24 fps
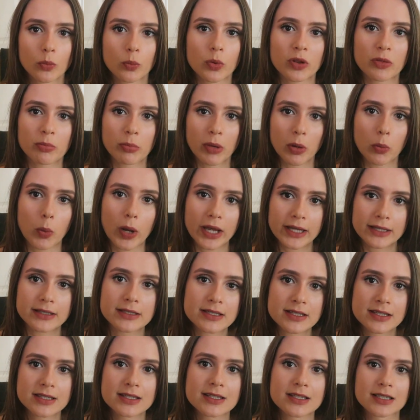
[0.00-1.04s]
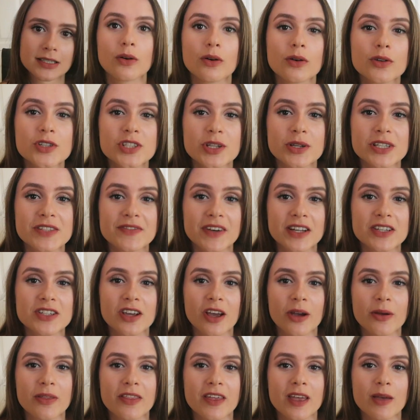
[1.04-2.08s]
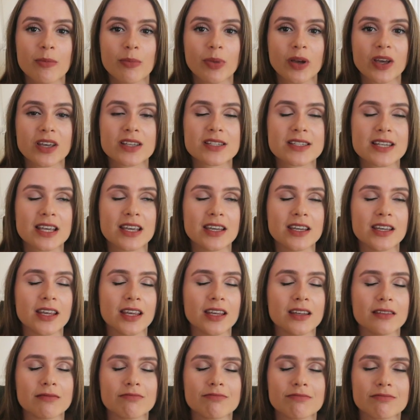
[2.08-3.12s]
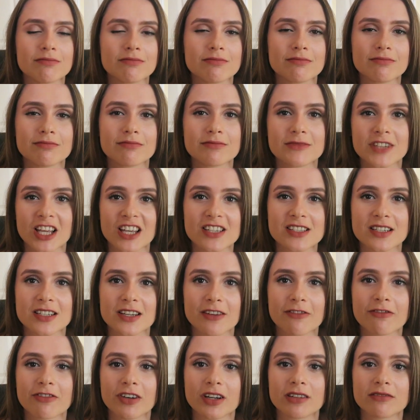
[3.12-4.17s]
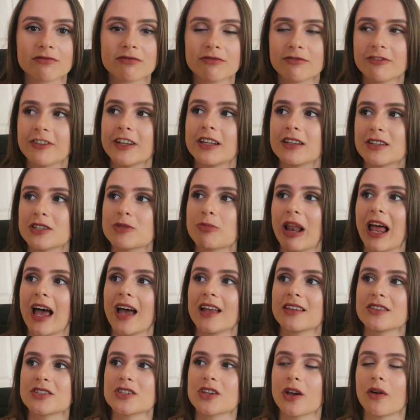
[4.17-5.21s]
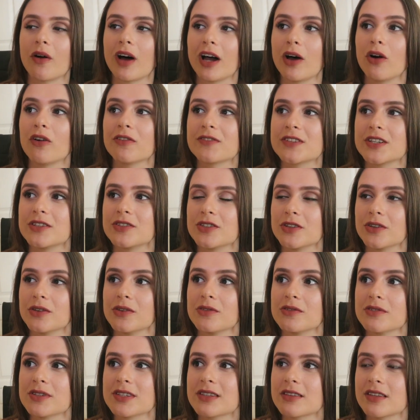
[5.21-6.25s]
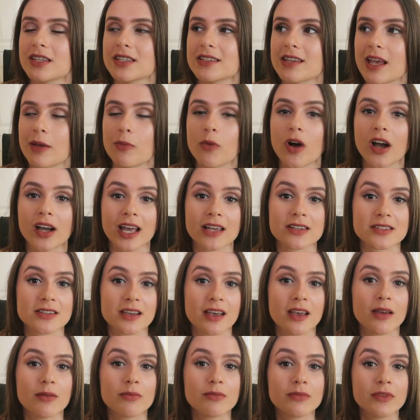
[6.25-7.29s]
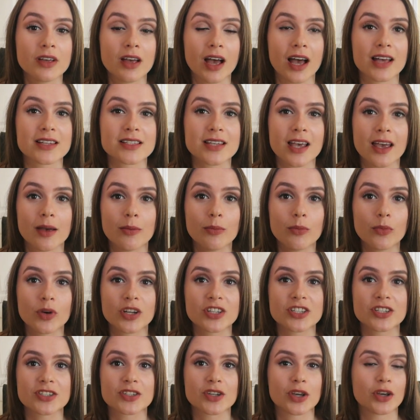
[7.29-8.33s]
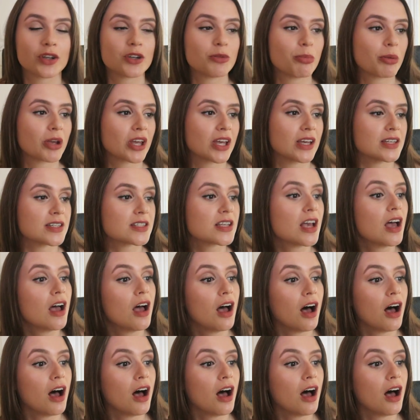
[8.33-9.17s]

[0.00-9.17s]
with my weights. Also, it's fun to go with him because he does a different fitness plan, so I often do the same workouts as him, which is good because